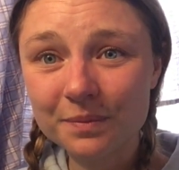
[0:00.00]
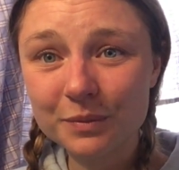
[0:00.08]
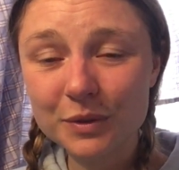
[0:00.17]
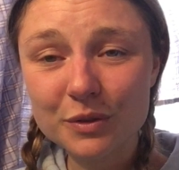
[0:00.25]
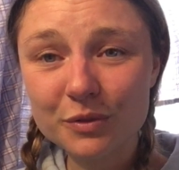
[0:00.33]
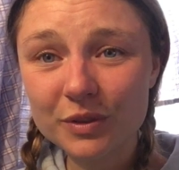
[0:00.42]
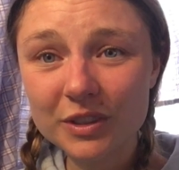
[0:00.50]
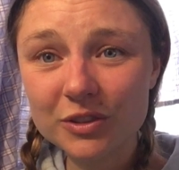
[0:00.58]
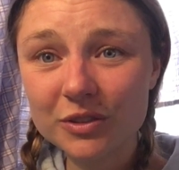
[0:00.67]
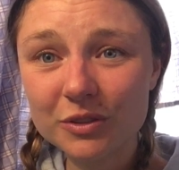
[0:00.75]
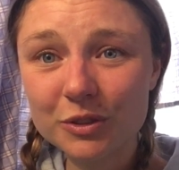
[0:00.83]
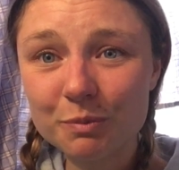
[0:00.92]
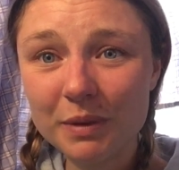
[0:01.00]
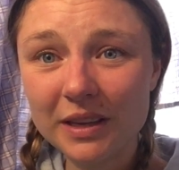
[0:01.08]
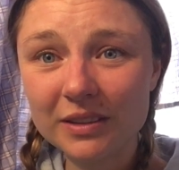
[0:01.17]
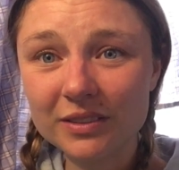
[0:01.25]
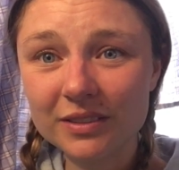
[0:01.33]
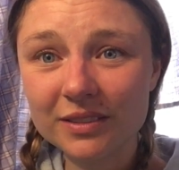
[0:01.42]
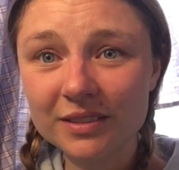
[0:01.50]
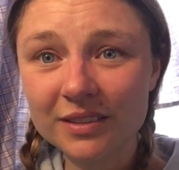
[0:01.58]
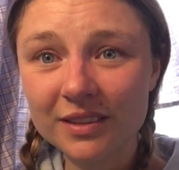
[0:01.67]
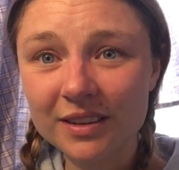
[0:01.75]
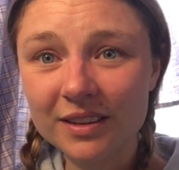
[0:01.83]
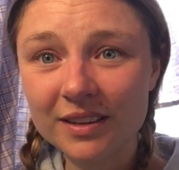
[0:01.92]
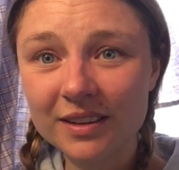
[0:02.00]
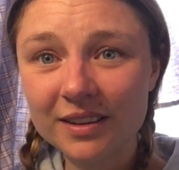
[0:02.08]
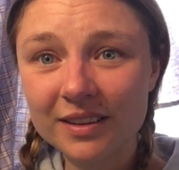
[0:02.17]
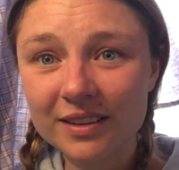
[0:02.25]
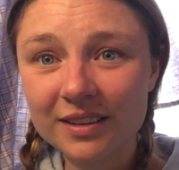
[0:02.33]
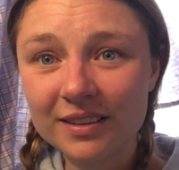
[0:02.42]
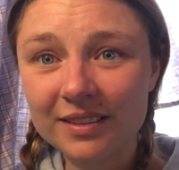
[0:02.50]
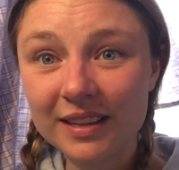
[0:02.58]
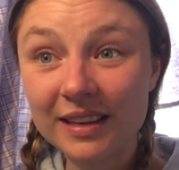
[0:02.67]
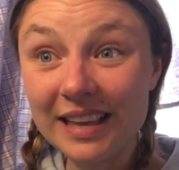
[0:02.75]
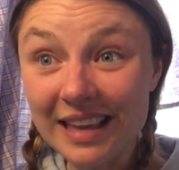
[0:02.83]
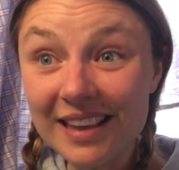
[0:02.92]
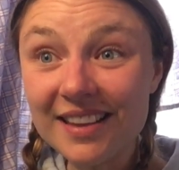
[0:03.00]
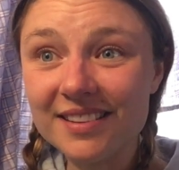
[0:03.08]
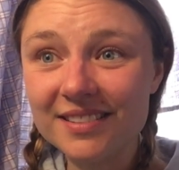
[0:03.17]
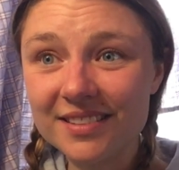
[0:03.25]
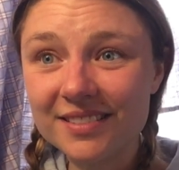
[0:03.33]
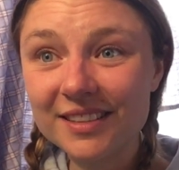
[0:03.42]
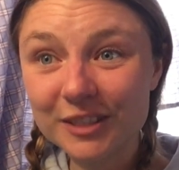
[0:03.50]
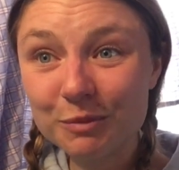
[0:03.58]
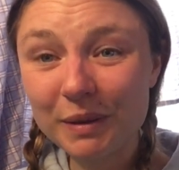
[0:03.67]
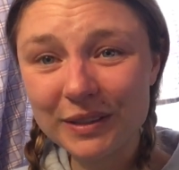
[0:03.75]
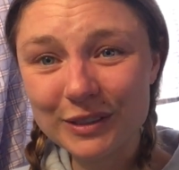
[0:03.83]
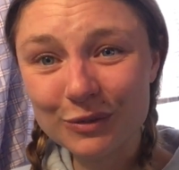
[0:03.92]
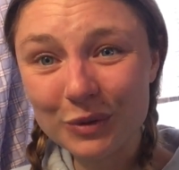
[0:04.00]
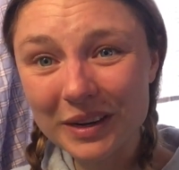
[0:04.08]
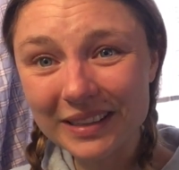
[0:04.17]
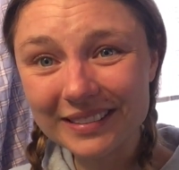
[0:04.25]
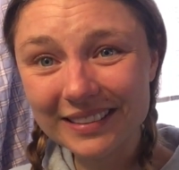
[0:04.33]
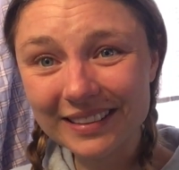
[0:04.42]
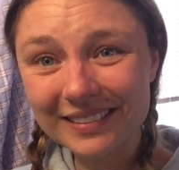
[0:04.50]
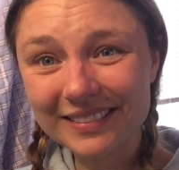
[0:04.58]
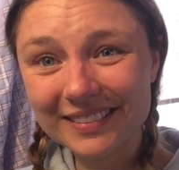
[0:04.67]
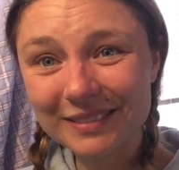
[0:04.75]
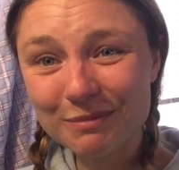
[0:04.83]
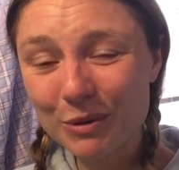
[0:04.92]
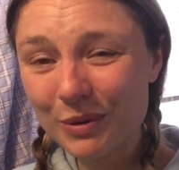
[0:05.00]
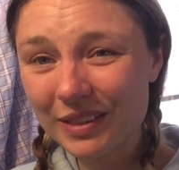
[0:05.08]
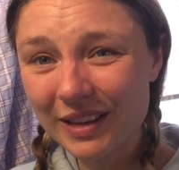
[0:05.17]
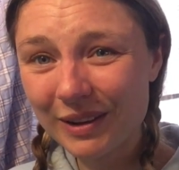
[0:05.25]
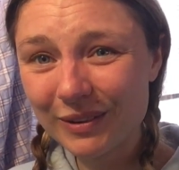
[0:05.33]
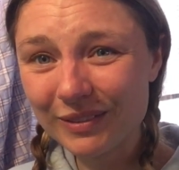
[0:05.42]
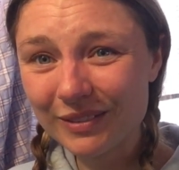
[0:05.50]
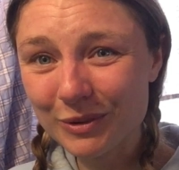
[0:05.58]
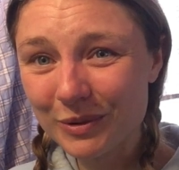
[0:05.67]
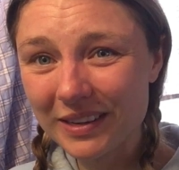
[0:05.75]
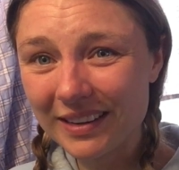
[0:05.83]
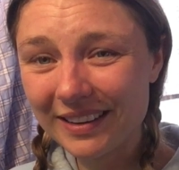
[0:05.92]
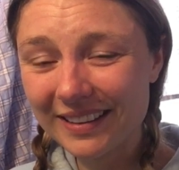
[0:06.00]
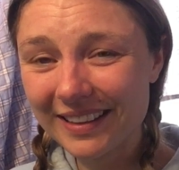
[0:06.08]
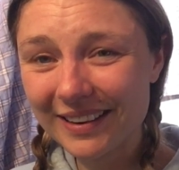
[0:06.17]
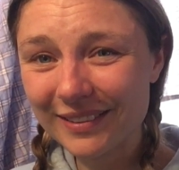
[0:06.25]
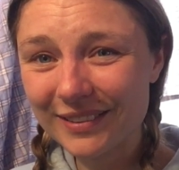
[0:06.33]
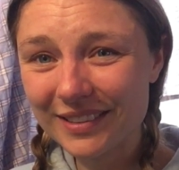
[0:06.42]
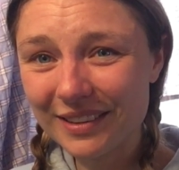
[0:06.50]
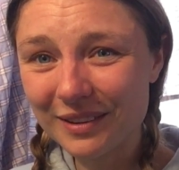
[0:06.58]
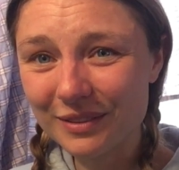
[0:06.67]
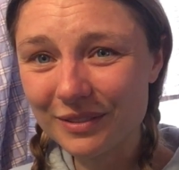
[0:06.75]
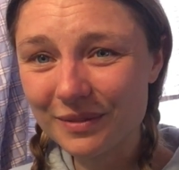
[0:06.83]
In a fresh little space that is the space of what exists, but without doing any of that other stuff.